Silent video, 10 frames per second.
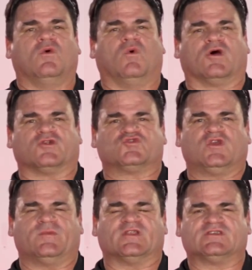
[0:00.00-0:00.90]
water
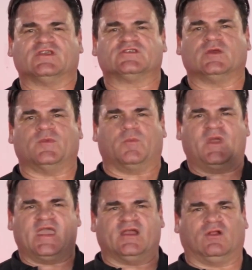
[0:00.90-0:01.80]
treatment system, a
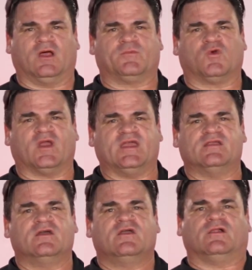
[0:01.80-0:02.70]
panel
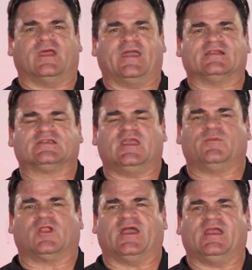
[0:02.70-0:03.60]
upgrade,
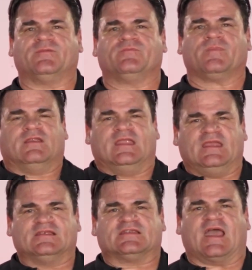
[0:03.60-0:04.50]
landscape lighting,
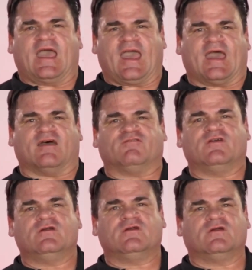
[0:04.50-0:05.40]
needs to have
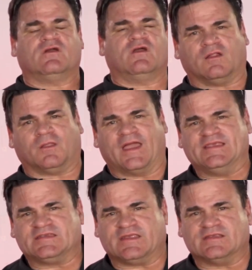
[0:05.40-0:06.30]
a
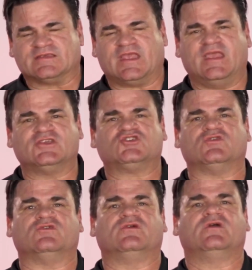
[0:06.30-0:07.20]
license
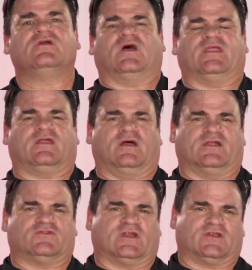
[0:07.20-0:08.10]
issued by the
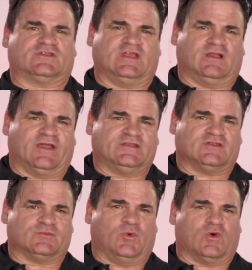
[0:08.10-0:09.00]
Contractor State
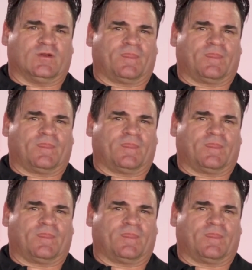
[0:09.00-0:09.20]
License Board.